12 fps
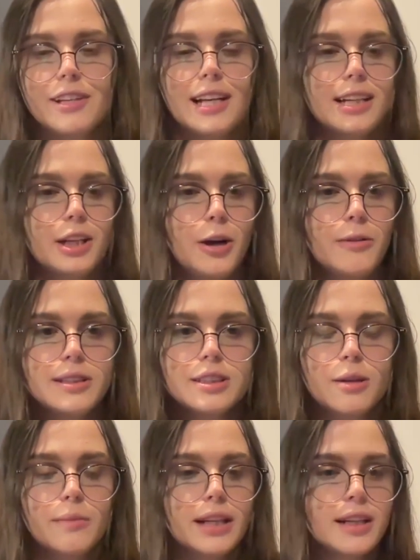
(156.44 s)
like, there's
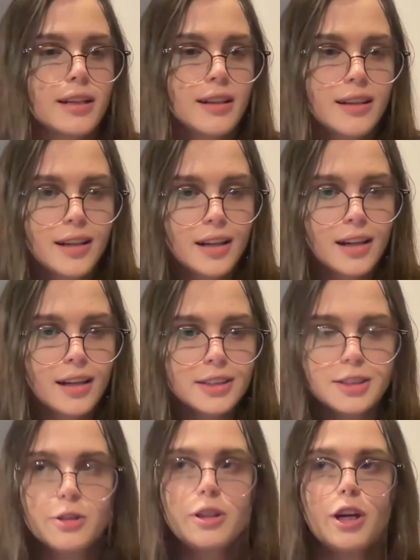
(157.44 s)
so many
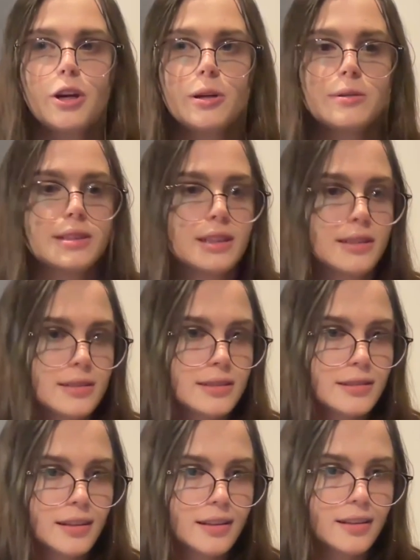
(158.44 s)
studios and,
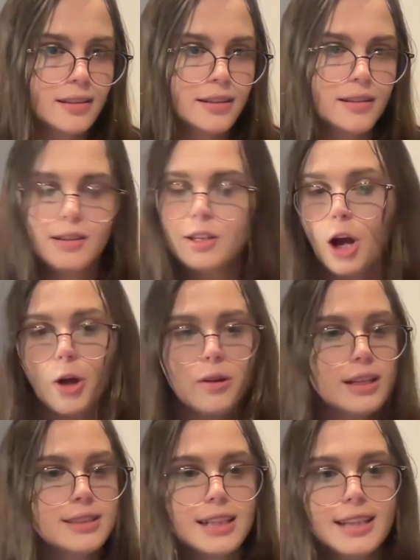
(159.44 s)

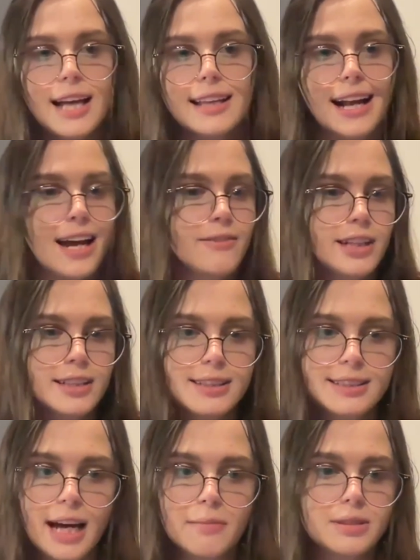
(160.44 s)
things like that have like
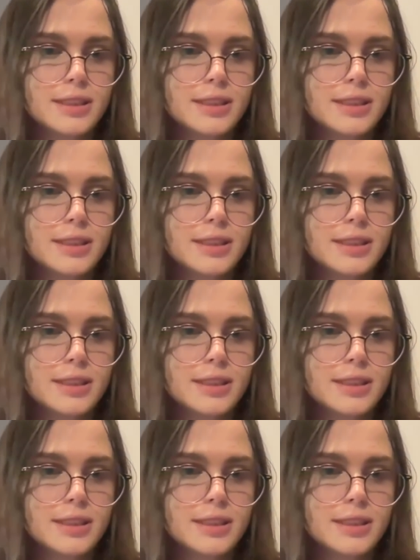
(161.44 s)
steps